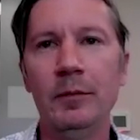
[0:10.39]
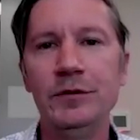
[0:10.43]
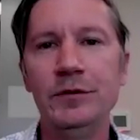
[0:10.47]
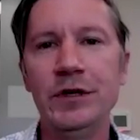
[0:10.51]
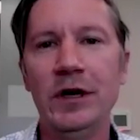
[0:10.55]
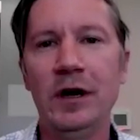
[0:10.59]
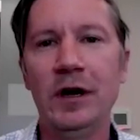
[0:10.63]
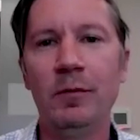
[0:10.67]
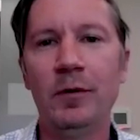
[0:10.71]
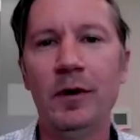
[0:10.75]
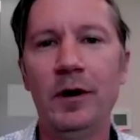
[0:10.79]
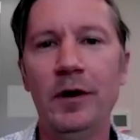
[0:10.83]

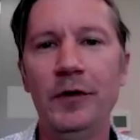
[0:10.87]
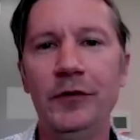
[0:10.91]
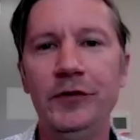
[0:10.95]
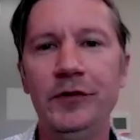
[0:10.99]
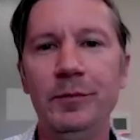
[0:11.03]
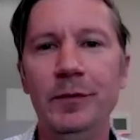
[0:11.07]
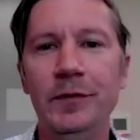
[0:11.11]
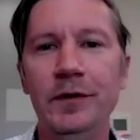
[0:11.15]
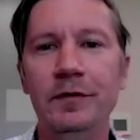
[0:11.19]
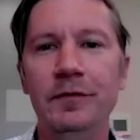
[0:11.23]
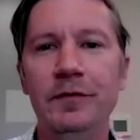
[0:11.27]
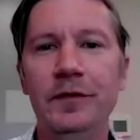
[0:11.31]
I'm John
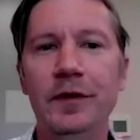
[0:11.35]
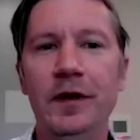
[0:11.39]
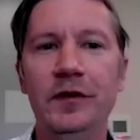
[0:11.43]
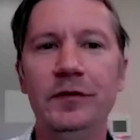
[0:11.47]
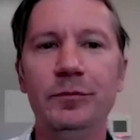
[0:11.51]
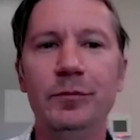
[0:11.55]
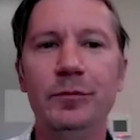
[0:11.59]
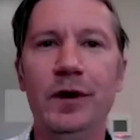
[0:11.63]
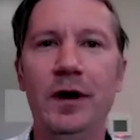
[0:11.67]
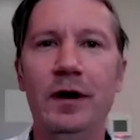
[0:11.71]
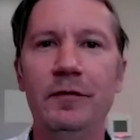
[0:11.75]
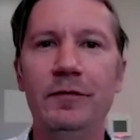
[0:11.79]
Wallace from the
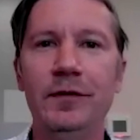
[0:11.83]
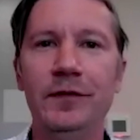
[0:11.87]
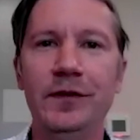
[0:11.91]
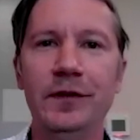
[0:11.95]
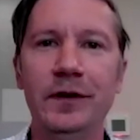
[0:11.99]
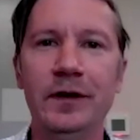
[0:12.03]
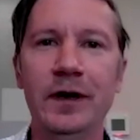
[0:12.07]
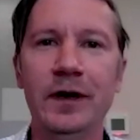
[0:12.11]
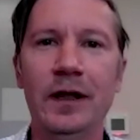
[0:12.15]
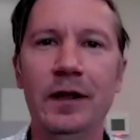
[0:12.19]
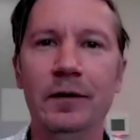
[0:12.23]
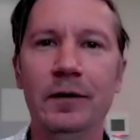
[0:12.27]
Advancement
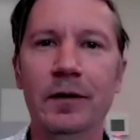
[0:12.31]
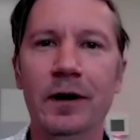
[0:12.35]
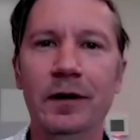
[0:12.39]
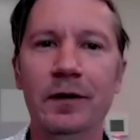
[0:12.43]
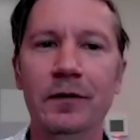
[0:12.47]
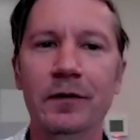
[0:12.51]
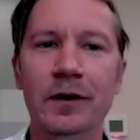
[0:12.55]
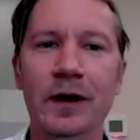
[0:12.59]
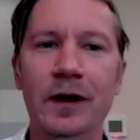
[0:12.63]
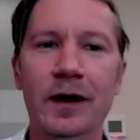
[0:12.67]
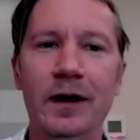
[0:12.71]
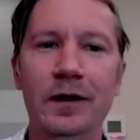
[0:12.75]
Office at
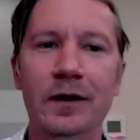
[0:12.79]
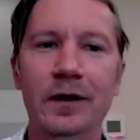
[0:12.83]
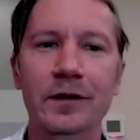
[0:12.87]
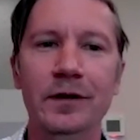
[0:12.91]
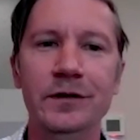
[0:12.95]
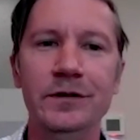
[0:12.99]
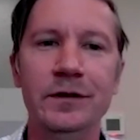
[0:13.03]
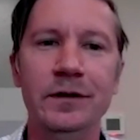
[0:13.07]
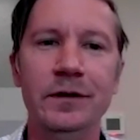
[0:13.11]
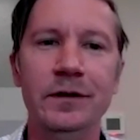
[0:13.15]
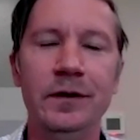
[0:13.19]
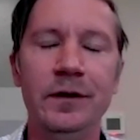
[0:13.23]
Colorado
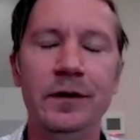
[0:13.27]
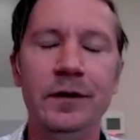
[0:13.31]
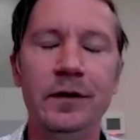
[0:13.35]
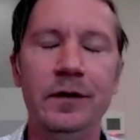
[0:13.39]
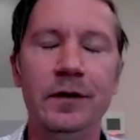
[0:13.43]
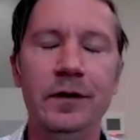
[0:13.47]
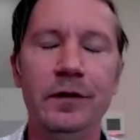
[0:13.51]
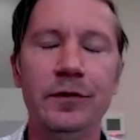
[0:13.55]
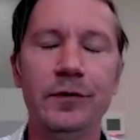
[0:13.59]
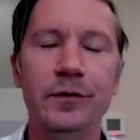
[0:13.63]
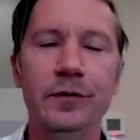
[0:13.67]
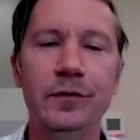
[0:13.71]
College.
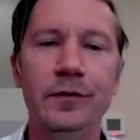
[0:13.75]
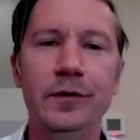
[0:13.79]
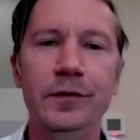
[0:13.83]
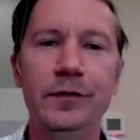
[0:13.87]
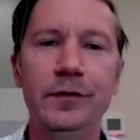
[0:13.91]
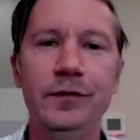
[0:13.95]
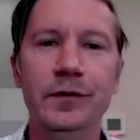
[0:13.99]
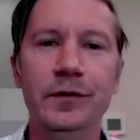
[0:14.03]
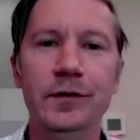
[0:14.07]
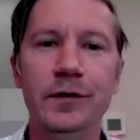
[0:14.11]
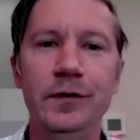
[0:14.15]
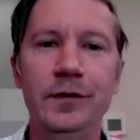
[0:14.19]
Through
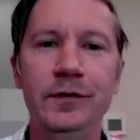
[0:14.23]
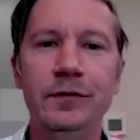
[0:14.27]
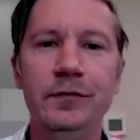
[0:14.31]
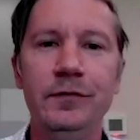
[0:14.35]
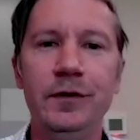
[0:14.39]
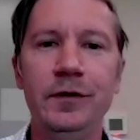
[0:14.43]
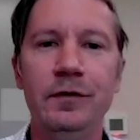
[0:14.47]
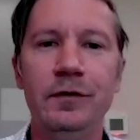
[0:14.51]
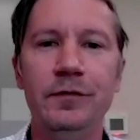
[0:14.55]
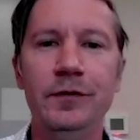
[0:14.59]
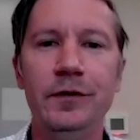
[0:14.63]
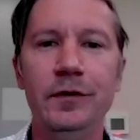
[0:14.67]
this series of
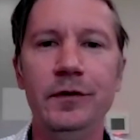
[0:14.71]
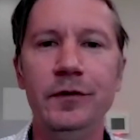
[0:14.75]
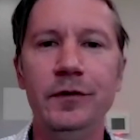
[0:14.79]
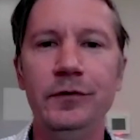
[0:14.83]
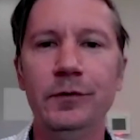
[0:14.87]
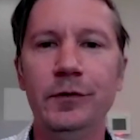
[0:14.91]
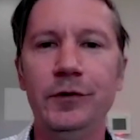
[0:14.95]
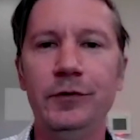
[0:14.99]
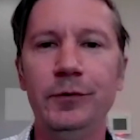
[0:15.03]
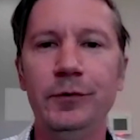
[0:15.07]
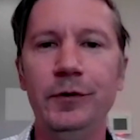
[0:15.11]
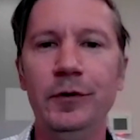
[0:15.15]

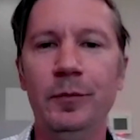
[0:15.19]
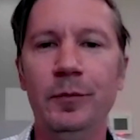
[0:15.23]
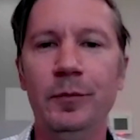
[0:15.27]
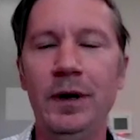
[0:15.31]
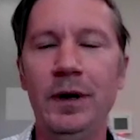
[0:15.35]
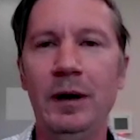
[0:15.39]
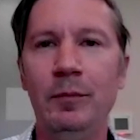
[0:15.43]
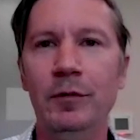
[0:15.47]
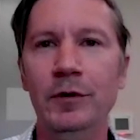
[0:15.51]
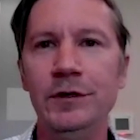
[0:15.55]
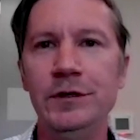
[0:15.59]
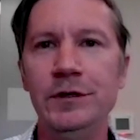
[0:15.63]
interviews, which we will
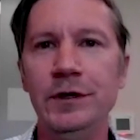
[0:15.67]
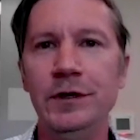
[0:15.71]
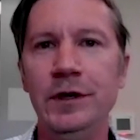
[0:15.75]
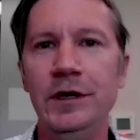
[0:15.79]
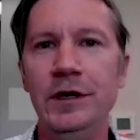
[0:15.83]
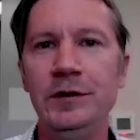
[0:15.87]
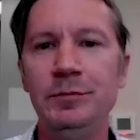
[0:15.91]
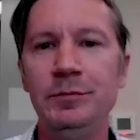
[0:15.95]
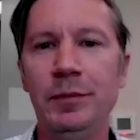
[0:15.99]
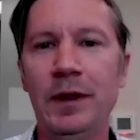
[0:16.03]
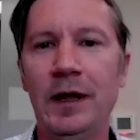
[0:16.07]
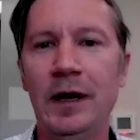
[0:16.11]
publish
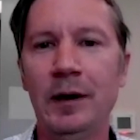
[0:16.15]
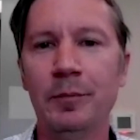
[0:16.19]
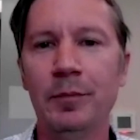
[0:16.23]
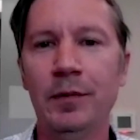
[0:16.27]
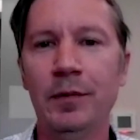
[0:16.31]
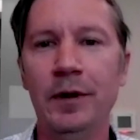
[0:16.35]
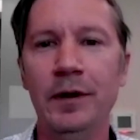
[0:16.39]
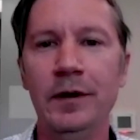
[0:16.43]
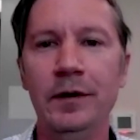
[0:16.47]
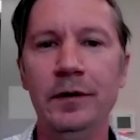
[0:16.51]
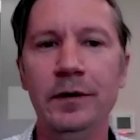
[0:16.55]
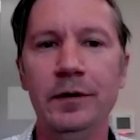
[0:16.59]
each block
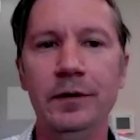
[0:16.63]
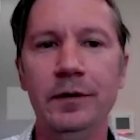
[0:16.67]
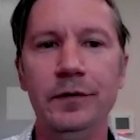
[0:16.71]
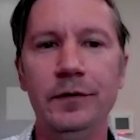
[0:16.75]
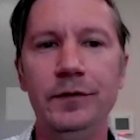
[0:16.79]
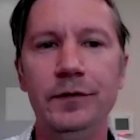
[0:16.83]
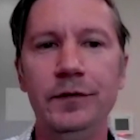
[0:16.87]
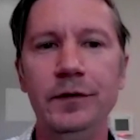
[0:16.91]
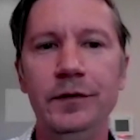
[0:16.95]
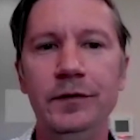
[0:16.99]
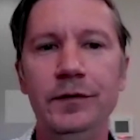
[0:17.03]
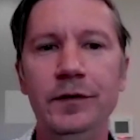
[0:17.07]
break,
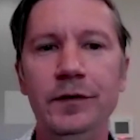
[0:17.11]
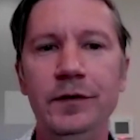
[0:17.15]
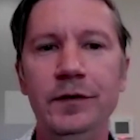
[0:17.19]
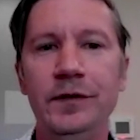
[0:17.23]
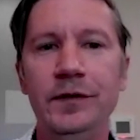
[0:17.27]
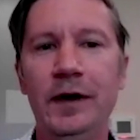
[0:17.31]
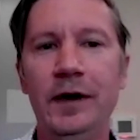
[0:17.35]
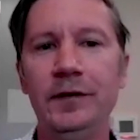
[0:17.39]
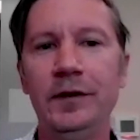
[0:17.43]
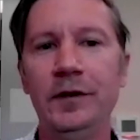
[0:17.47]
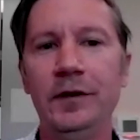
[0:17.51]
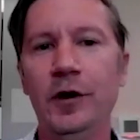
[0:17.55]

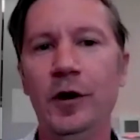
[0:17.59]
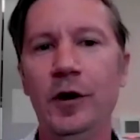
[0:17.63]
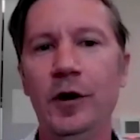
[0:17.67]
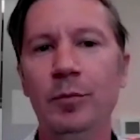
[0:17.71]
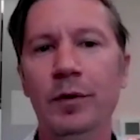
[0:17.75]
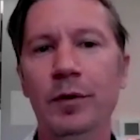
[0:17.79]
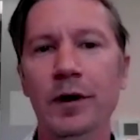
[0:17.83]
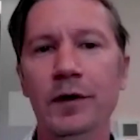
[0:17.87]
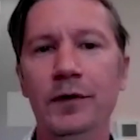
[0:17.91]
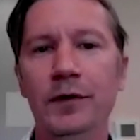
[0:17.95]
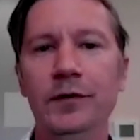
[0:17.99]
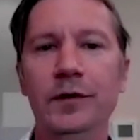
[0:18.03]
CC's acting
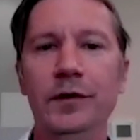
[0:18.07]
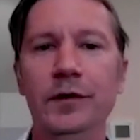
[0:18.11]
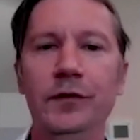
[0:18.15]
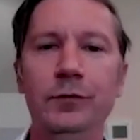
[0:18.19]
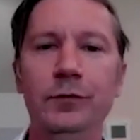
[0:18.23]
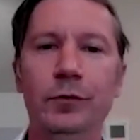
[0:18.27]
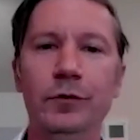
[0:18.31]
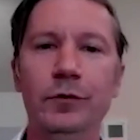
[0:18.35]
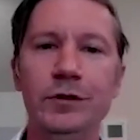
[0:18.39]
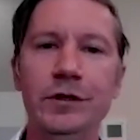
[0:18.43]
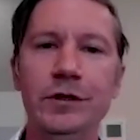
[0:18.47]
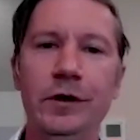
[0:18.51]

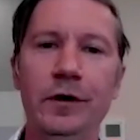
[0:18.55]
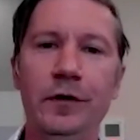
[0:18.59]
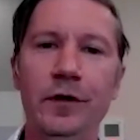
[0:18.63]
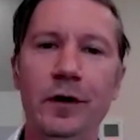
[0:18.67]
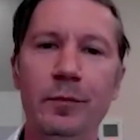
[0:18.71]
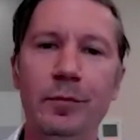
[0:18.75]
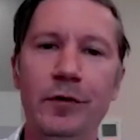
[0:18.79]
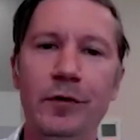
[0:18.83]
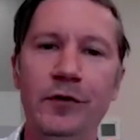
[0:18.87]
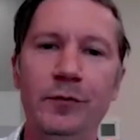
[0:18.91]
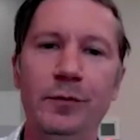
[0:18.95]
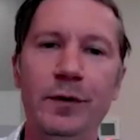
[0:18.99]
co-presidents will share
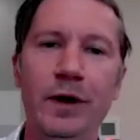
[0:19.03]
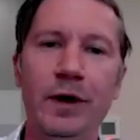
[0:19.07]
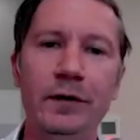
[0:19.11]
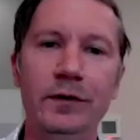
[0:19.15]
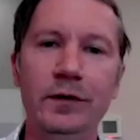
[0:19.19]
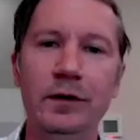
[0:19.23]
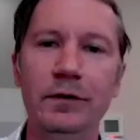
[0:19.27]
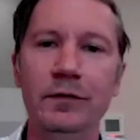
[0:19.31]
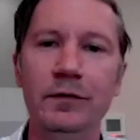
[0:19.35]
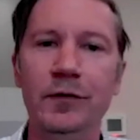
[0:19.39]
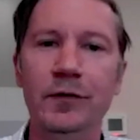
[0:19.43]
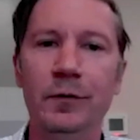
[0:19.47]
their
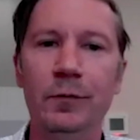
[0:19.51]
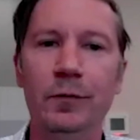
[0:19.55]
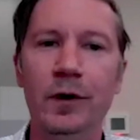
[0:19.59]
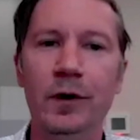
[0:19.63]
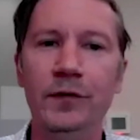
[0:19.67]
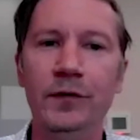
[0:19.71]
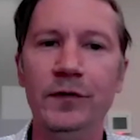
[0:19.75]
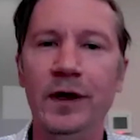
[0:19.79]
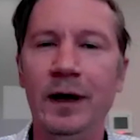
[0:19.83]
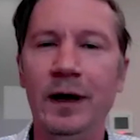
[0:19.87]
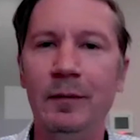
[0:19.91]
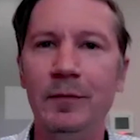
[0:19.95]
perspectives on
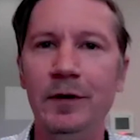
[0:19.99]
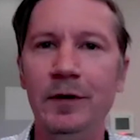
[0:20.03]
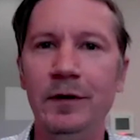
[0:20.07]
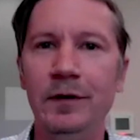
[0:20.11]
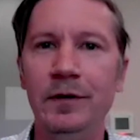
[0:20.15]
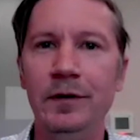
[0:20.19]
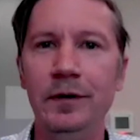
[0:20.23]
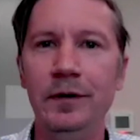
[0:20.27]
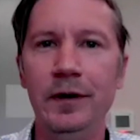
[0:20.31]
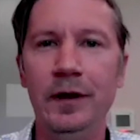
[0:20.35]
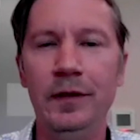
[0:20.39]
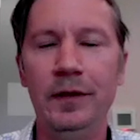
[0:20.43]
what's
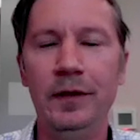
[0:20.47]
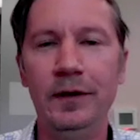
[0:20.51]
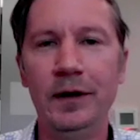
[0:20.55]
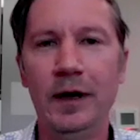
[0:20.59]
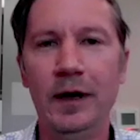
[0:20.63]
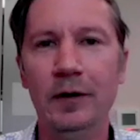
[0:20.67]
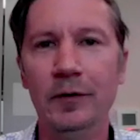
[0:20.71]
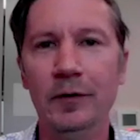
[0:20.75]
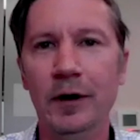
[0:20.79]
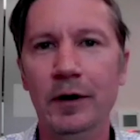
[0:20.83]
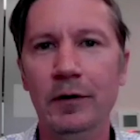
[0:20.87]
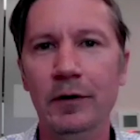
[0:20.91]
happening in the
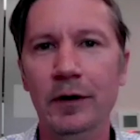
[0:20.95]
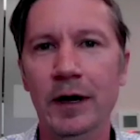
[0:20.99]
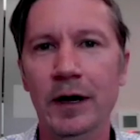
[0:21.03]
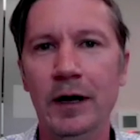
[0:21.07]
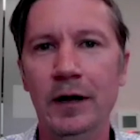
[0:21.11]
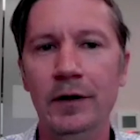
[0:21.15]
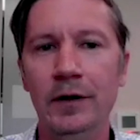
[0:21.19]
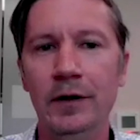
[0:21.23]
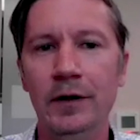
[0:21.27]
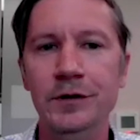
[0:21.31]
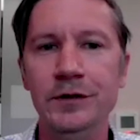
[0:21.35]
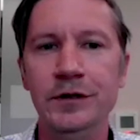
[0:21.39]
Colorado
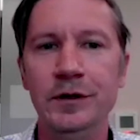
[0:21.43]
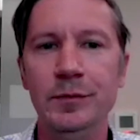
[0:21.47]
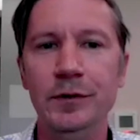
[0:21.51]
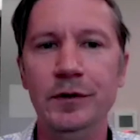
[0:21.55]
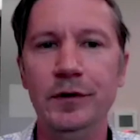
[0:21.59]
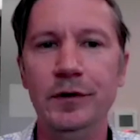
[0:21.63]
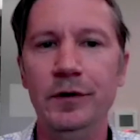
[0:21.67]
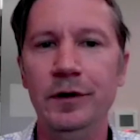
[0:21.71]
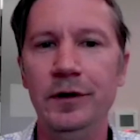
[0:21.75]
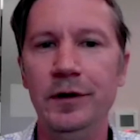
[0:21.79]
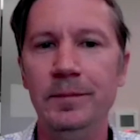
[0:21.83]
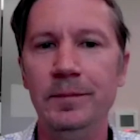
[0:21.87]
College
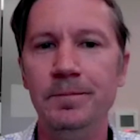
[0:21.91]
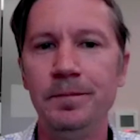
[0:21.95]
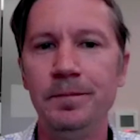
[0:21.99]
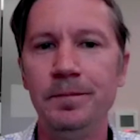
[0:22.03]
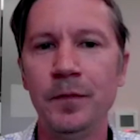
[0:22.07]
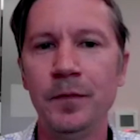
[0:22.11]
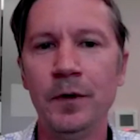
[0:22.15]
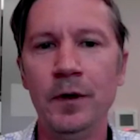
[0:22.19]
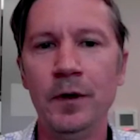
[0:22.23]
community.